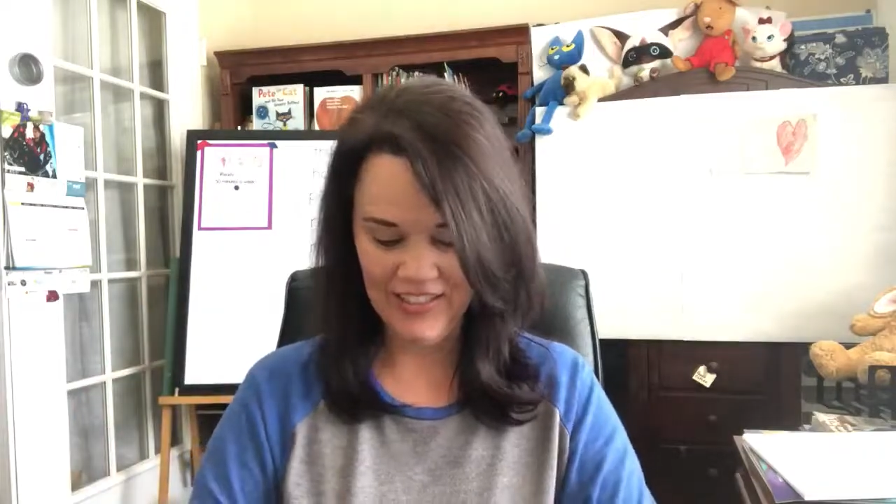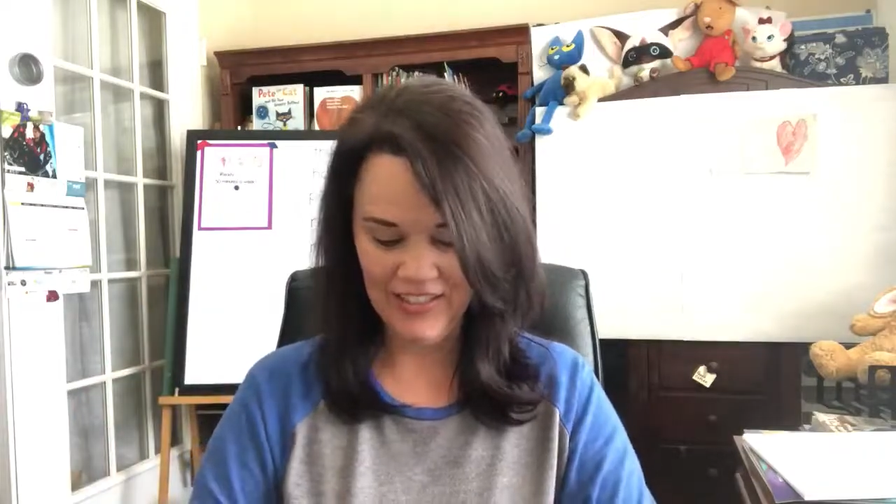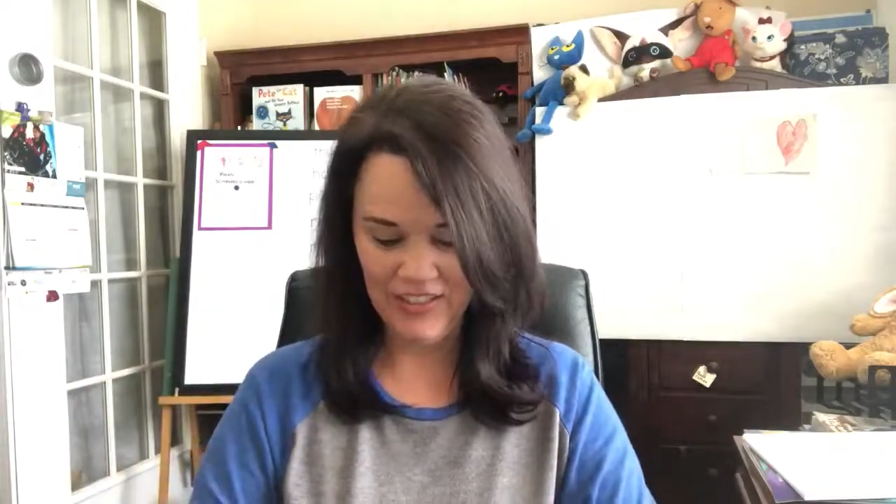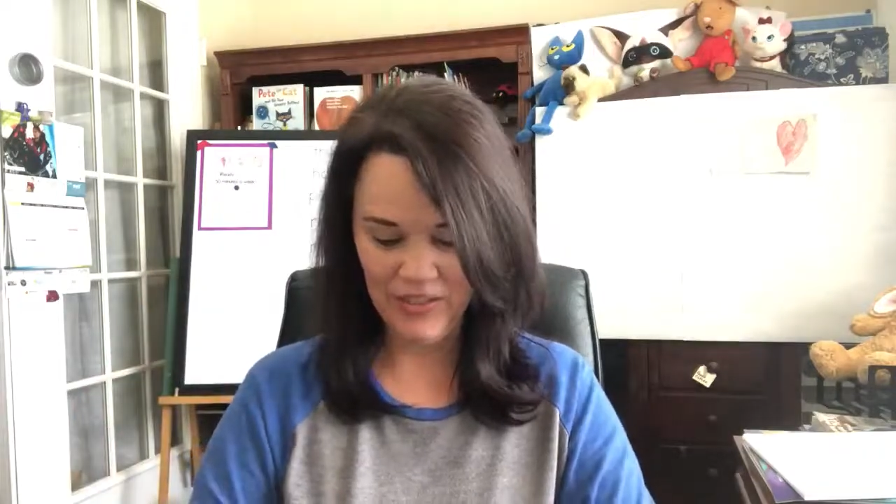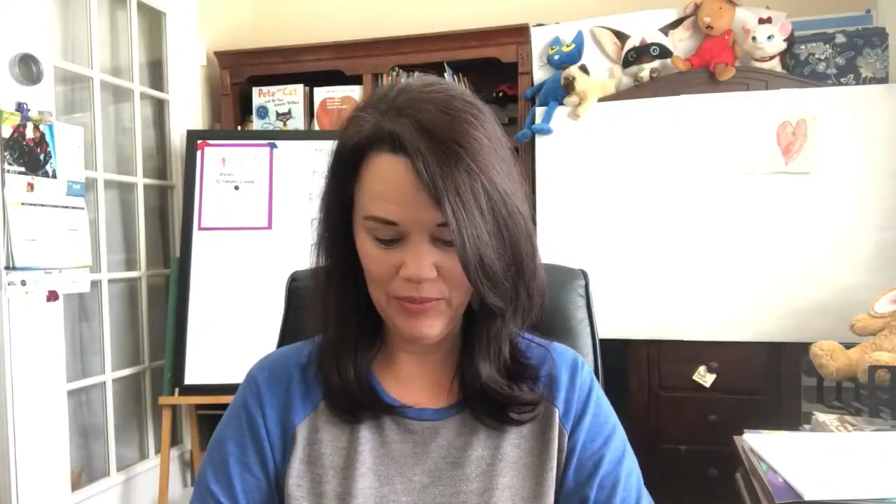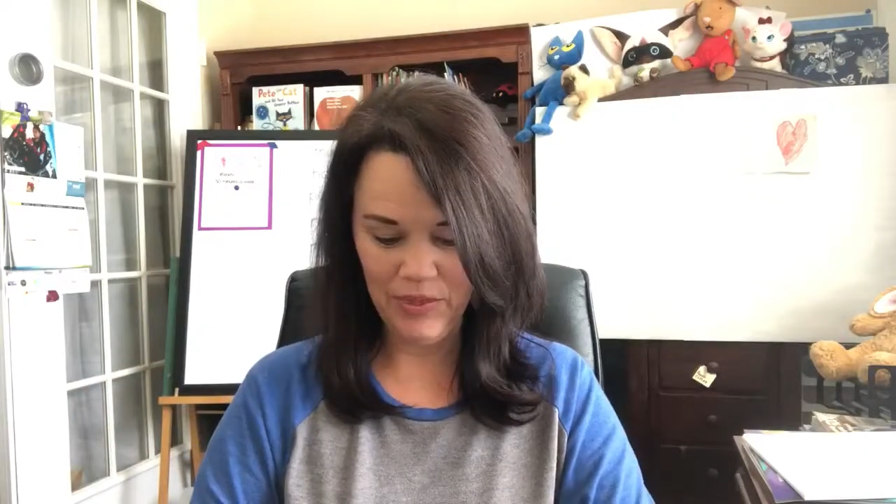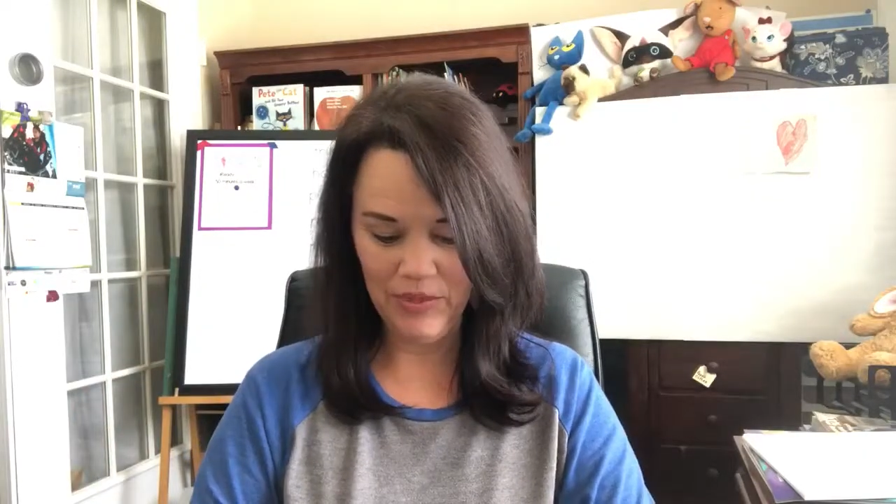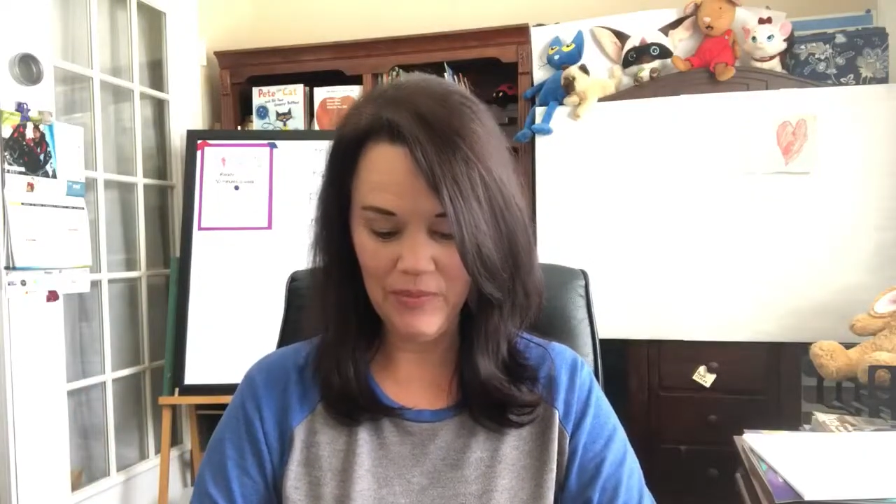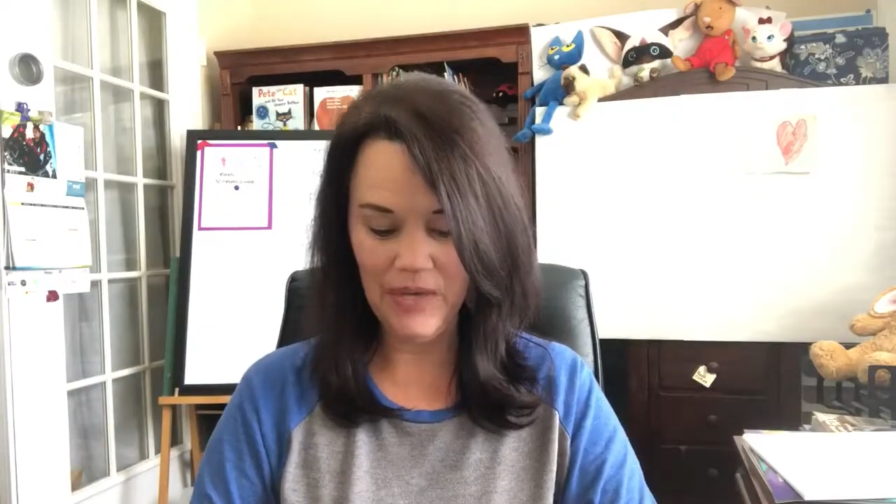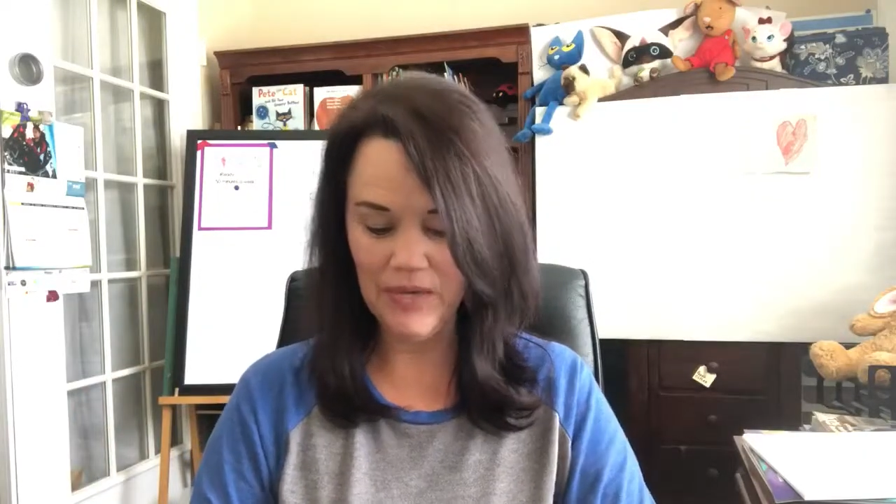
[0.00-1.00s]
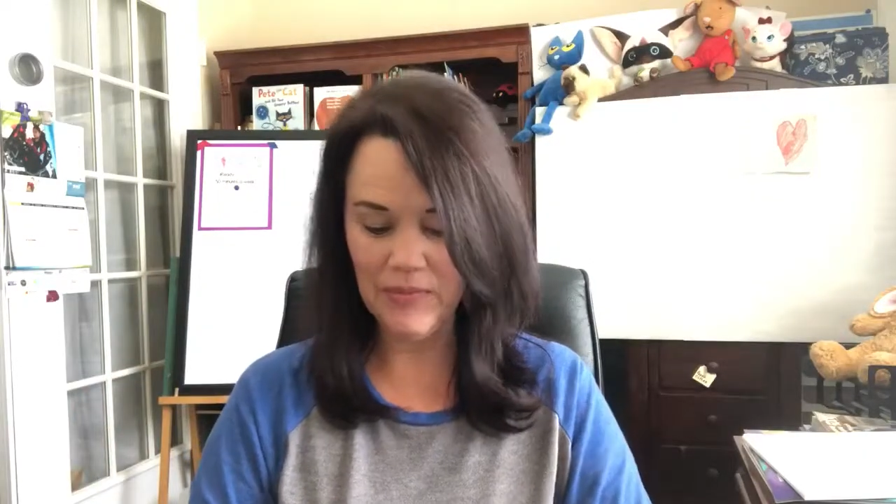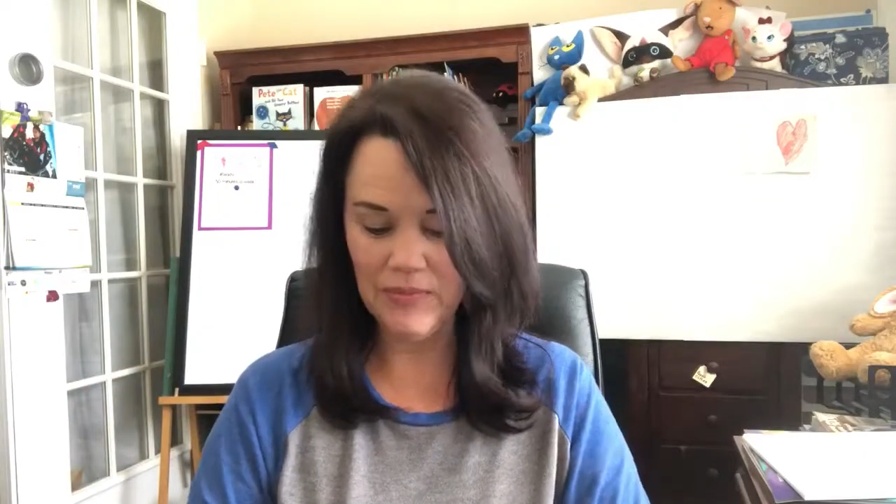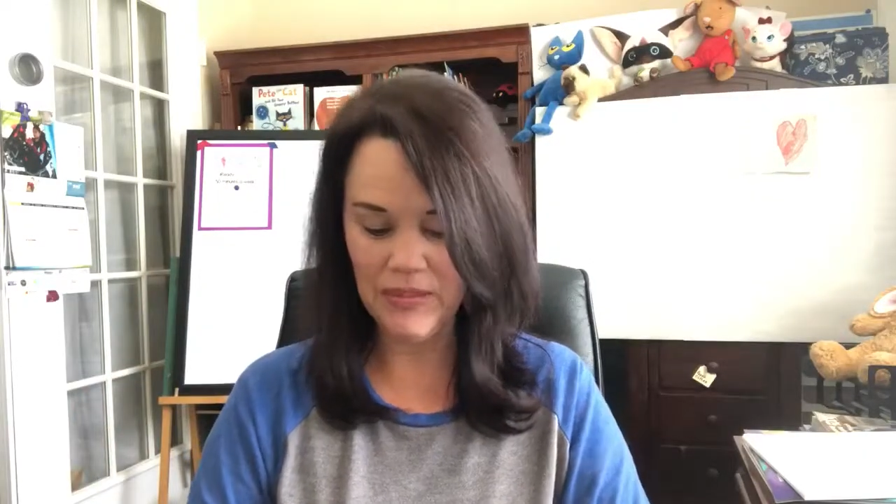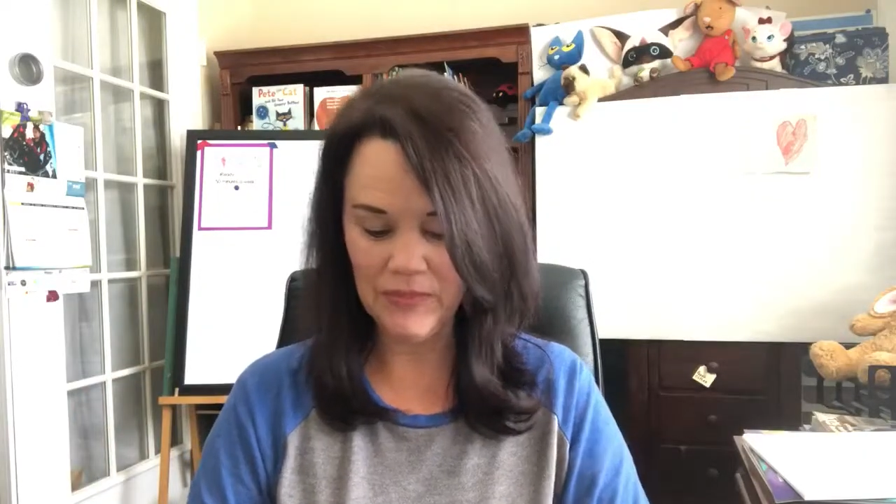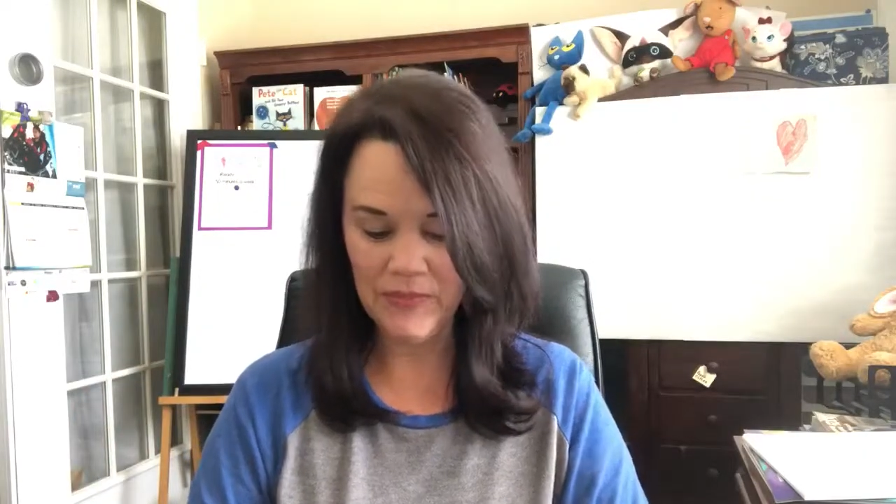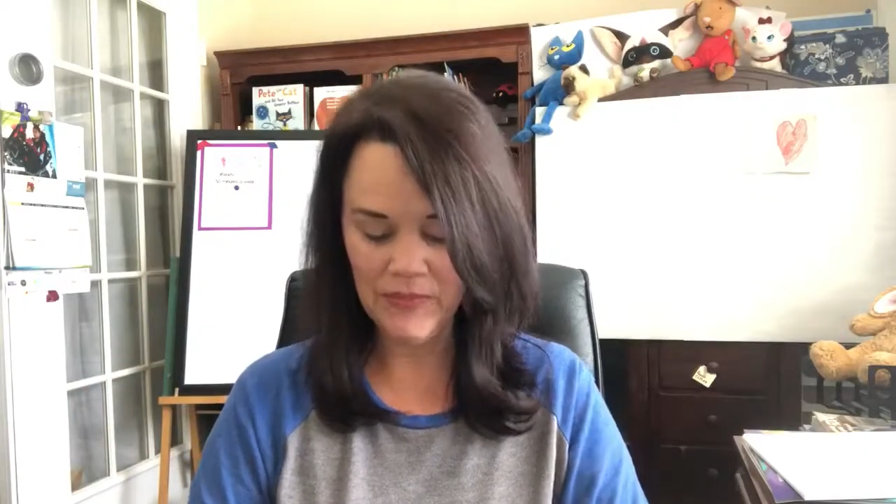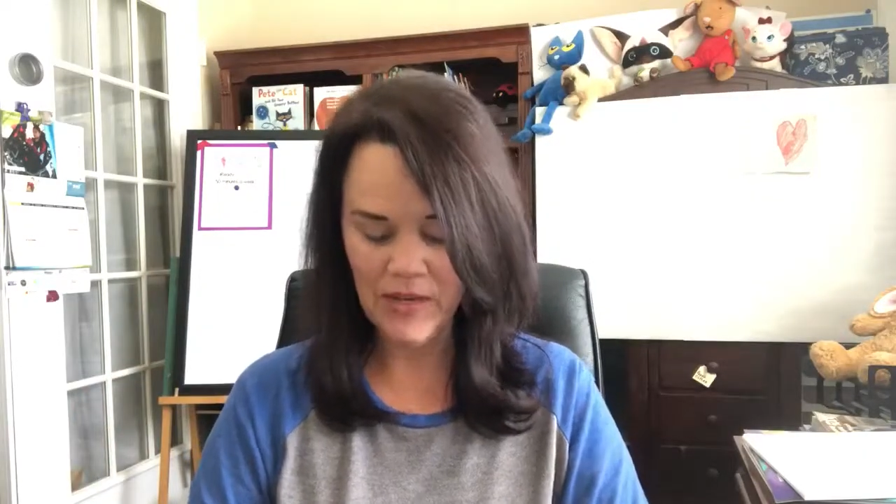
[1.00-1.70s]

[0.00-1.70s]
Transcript: Such smart moms.